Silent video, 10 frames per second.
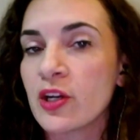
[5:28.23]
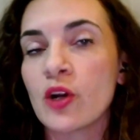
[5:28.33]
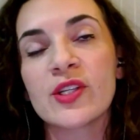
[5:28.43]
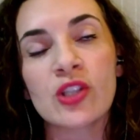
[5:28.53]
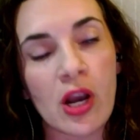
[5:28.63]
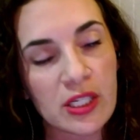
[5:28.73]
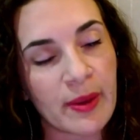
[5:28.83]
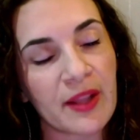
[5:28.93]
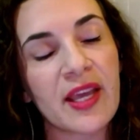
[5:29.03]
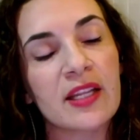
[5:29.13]
I know we talked
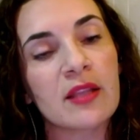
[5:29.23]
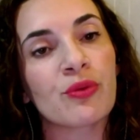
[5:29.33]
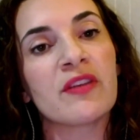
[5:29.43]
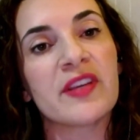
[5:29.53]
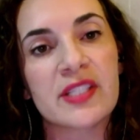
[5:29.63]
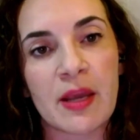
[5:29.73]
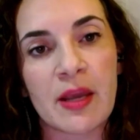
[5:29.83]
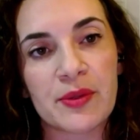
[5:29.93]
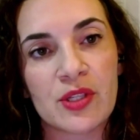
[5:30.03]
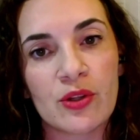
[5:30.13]
about that in the previous
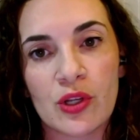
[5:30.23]
episode,